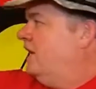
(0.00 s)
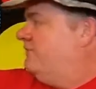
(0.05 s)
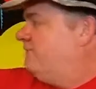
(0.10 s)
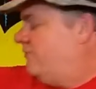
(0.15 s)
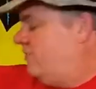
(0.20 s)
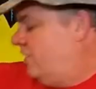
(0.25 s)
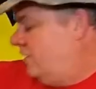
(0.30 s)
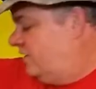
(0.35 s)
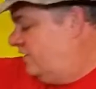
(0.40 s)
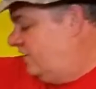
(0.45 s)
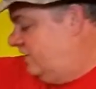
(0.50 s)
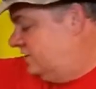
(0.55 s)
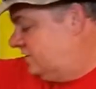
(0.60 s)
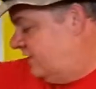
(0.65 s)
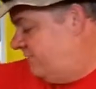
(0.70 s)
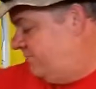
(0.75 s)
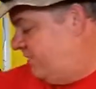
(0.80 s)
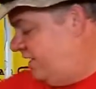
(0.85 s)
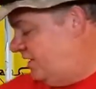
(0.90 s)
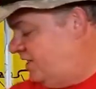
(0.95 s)
And for all of
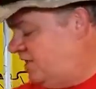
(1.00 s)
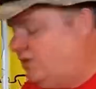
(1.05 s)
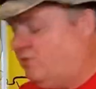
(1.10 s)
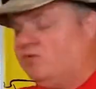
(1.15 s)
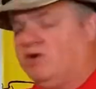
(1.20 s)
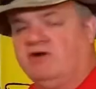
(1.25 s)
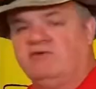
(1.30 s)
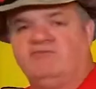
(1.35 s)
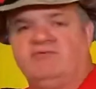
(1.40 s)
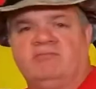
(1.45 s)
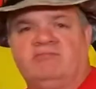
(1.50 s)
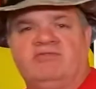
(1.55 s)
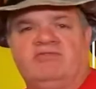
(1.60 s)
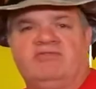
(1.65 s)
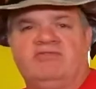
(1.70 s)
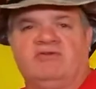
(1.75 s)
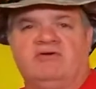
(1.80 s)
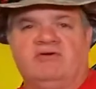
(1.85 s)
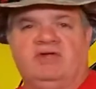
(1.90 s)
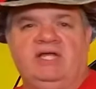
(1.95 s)
these, I paid anywhere from
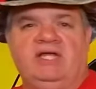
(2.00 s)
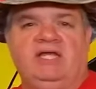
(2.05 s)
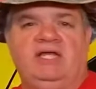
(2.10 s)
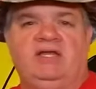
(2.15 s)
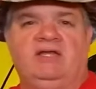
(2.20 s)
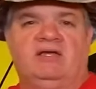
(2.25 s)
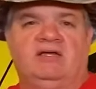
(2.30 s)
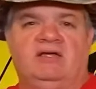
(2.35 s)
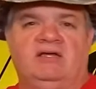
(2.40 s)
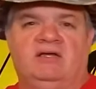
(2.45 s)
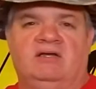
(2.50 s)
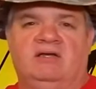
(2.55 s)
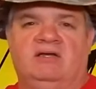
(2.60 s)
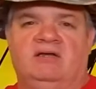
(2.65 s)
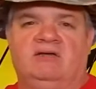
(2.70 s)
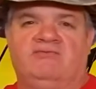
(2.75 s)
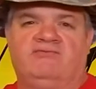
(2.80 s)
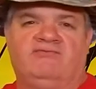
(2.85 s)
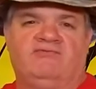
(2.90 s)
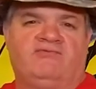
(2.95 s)
$3
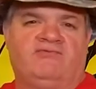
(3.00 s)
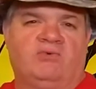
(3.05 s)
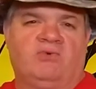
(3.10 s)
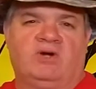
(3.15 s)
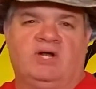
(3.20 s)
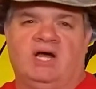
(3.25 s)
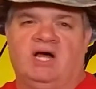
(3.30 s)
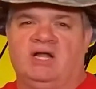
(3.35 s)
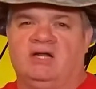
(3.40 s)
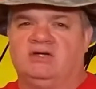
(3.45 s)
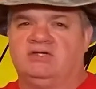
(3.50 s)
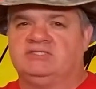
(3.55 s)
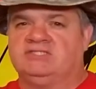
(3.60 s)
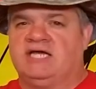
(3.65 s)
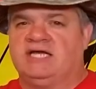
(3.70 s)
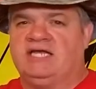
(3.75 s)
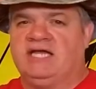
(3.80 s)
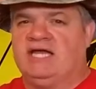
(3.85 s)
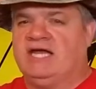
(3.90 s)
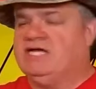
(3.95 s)
to $4,
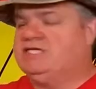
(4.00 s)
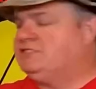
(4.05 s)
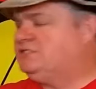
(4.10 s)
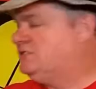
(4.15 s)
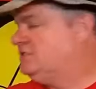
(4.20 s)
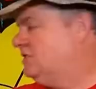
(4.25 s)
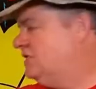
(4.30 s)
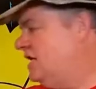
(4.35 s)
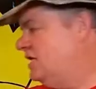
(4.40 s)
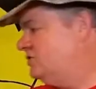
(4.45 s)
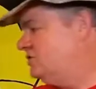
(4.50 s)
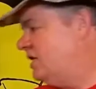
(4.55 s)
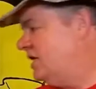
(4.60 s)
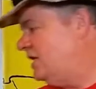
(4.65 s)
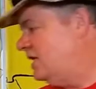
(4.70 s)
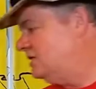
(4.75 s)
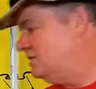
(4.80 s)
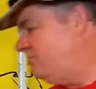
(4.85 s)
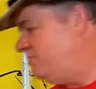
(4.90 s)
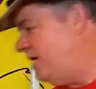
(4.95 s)
I guess. I try
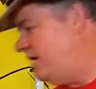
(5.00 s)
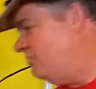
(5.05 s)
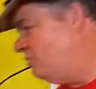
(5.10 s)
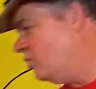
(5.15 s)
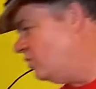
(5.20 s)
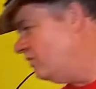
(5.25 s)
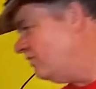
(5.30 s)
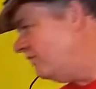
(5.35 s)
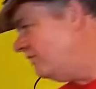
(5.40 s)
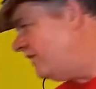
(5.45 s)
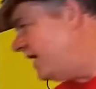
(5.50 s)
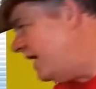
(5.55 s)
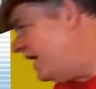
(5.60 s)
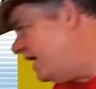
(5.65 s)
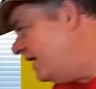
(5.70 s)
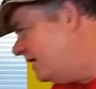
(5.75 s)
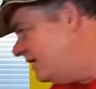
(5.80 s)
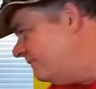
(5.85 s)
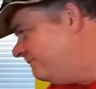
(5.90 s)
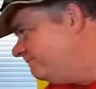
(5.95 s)
not to pay more than
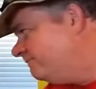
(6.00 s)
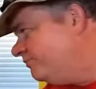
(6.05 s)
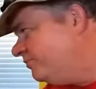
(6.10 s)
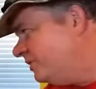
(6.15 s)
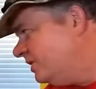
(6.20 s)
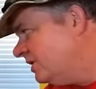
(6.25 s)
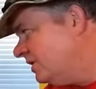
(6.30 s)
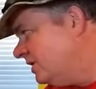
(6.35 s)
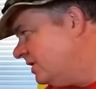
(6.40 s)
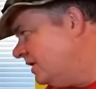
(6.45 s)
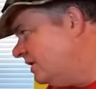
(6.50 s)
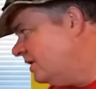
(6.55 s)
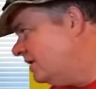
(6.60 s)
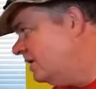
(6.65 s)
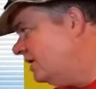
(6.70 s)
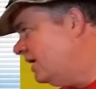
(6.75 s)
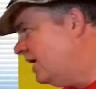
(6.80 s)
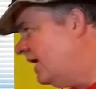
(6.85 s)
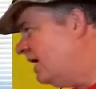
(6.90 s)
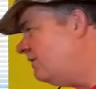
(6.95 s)
that.
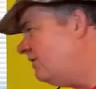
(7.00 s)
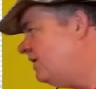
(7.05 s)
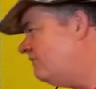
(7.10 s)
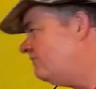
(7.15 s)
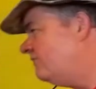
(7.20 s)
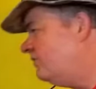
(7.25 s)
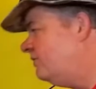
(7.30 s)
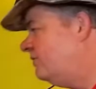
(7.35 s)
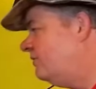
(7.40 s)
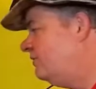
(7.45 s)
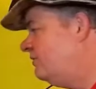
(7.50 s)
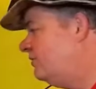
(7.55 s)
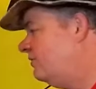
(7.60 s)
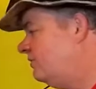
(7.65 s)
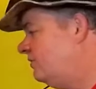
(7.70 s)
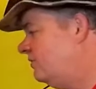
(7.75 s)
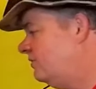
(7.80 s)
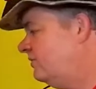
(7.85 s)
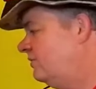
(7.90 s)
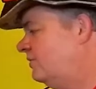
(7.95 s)
However,
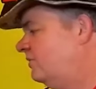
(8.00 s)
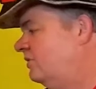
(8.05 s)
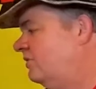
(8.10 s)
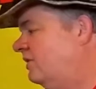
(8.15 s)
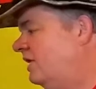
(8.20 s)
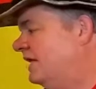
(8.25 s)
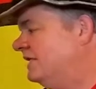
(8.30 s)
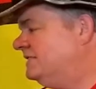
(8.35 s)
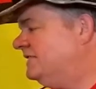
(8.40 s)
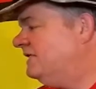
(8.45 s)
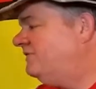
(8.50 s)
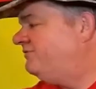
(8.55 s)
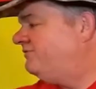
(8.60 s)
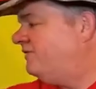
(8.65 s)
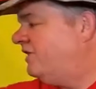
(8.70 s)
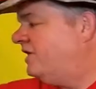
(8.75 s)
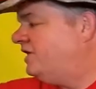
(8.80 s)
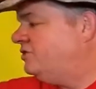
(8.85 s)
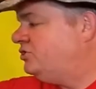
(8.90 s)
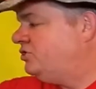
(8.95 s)
I did
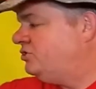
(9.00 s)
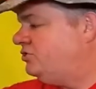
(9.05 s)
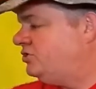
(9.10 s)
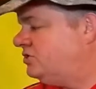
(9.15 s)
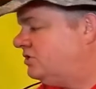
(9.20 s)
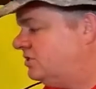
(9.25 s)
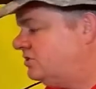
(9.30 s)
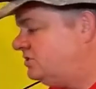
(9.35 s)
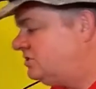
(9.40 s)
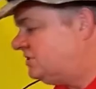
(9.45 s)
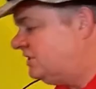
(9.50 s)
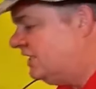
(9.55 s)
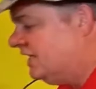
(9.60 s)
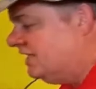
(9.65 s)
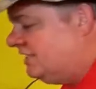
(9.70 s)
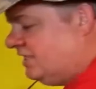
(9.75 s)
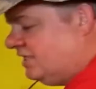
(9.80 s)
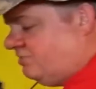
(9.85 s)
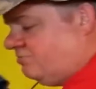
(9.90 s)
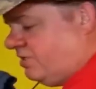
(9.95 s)
find two shirts that
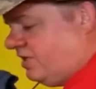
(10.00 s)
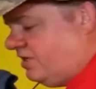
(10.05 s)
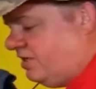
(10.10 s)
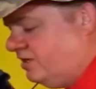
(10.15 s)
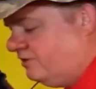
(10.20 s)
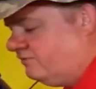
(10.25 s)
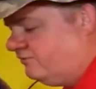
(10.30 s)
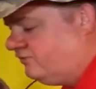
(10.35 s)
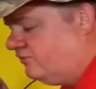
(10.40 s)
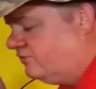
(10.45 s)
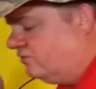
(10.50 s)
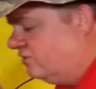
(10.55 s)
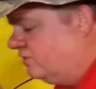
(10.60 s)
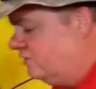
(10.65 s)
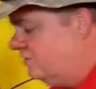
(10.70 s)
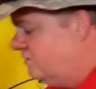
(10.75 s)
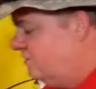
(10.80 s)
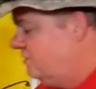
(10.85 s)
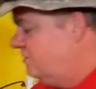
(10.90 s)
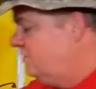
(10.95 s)
I did pay up
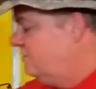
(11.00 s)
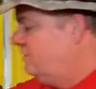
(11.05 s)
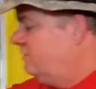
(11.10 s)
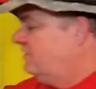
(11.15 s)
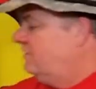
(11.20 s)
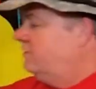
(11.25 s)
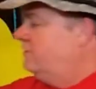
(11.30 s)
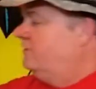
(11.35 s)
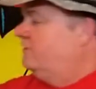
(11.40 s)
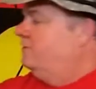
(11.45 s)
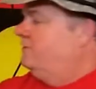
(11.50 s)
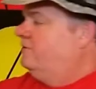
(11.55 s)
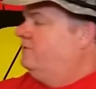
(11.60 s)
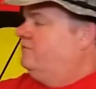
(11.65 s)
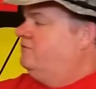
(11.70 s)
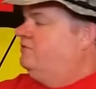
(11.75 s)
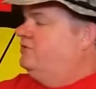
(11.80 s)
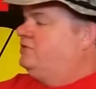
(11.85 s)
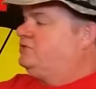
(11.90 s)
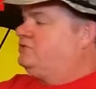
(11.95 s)
for.
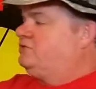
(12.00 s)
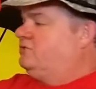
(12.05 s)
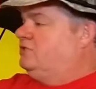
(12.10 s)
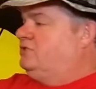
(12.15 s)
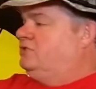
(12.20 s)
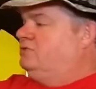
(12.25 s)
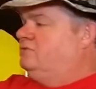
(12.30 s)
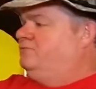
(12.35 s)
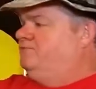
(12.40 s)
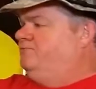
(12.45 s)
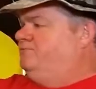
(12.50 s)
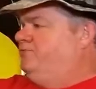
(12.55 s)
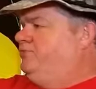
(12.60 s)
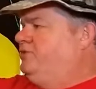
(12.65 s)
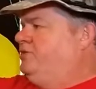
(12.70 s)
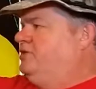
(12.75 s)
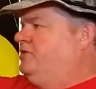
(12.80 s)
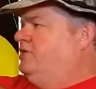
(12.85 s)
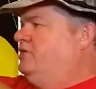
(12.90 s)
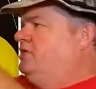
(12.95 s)
This one
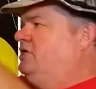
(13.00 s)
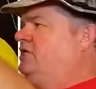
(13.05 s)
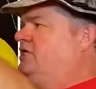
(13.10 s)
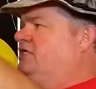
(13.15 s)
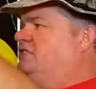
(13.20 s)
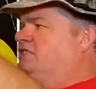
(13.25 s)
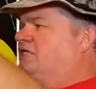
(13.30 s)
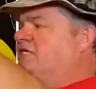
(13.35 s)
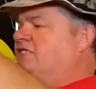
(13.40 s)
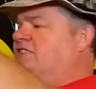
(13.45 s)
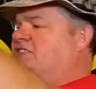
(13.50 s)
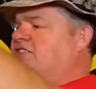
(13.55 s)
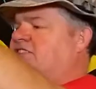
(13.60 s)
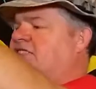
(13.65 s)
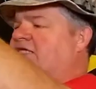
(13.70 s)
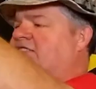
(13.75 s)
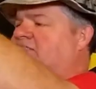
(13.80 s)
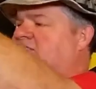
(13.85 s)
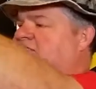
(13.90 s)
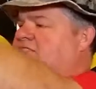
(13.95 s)
is a
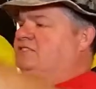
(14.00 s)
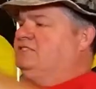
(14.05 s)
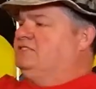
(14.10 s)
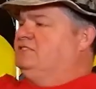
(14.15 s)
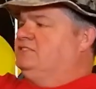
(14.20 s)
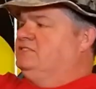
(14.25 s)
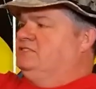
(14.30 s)
Stetson.